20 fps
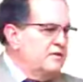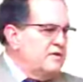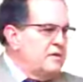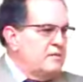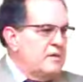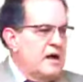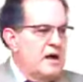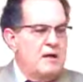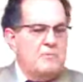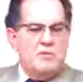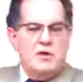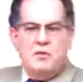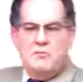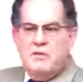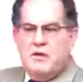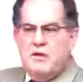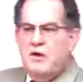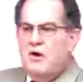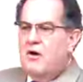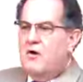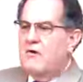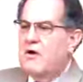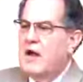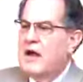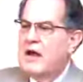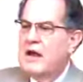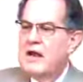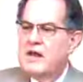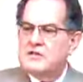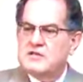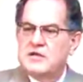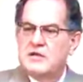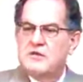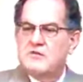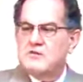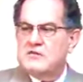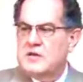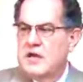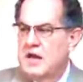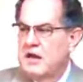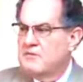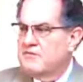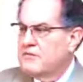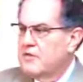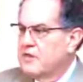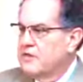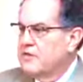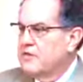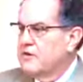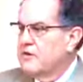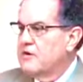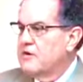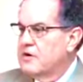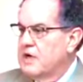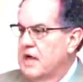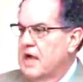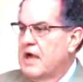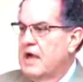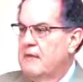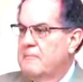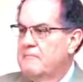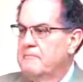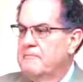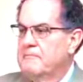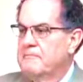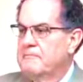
somehow I'm going to be all right as he goes down for the third time.